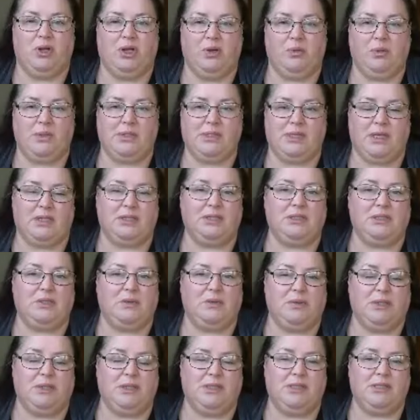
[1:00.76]
I would say to
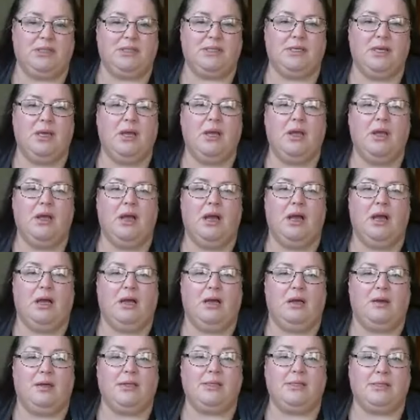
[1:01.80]
you is
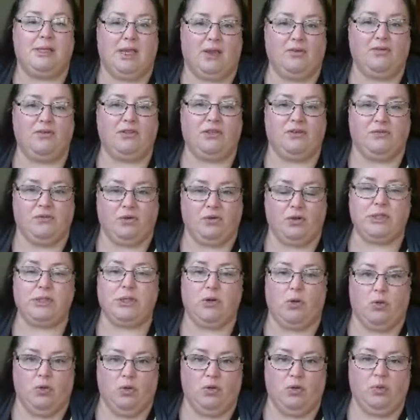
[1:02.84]
uh, safety
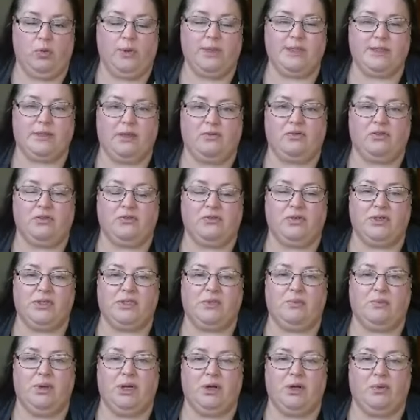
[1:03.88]
first, always safety
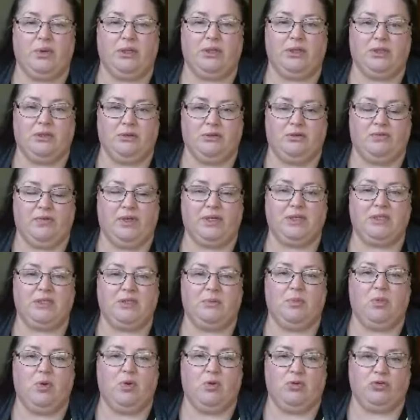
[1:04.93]
first, no matter whether you're a
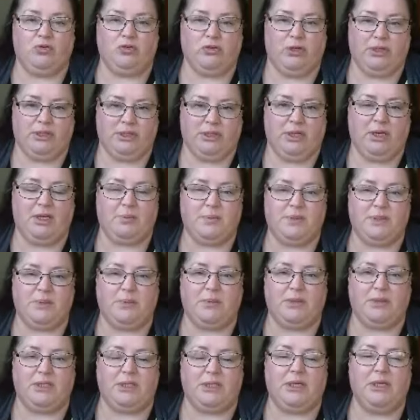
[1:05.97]
victim or trying to help
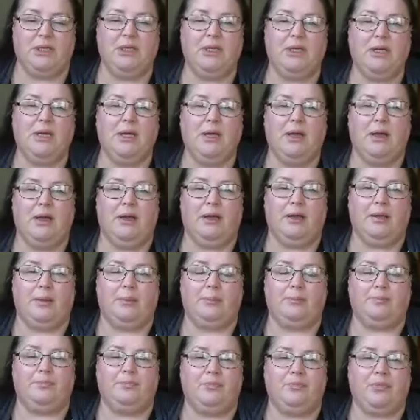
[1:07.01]
somebody.
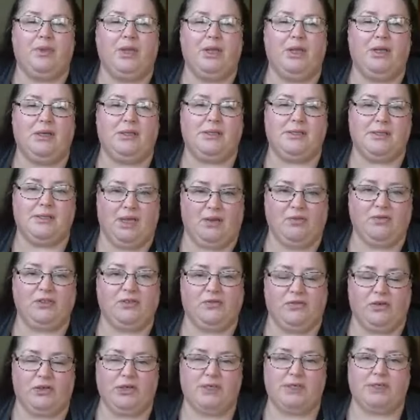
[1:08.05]
Um, safety
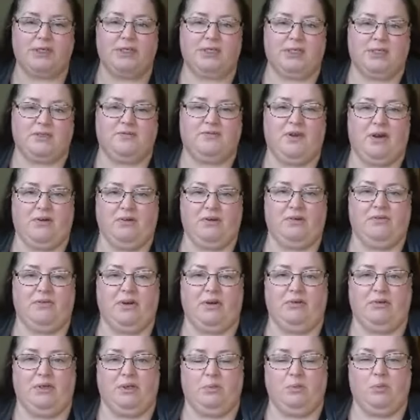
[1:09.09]
first is very,
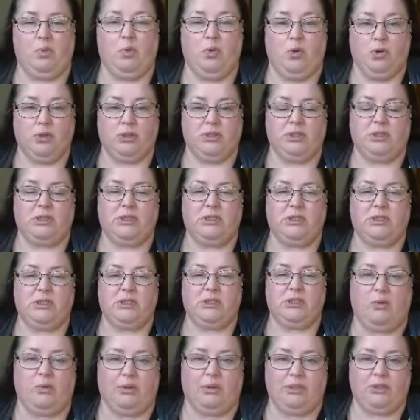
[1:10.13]
very important. So
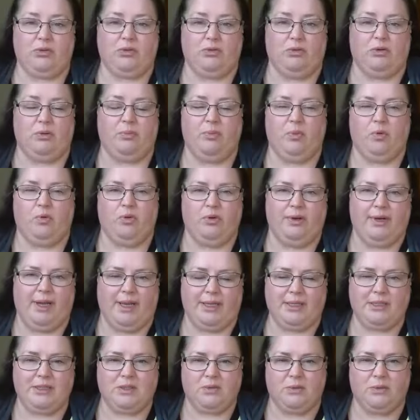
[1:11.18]
I will talk more
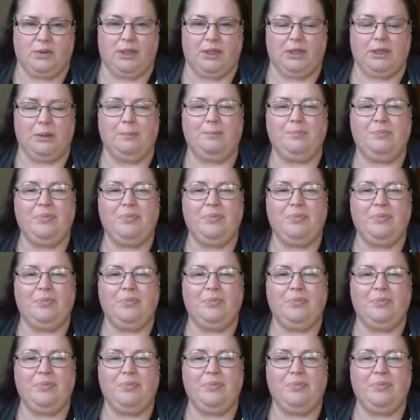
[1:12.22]
next week.